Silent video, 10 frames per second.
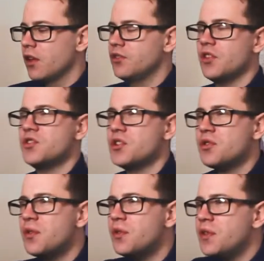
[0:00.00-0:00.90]
Does your
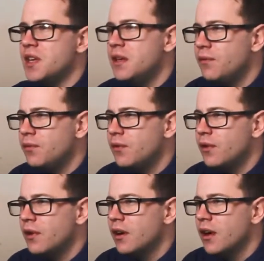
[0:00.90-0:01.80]
thief
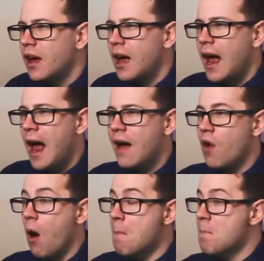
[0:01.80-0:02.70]
have a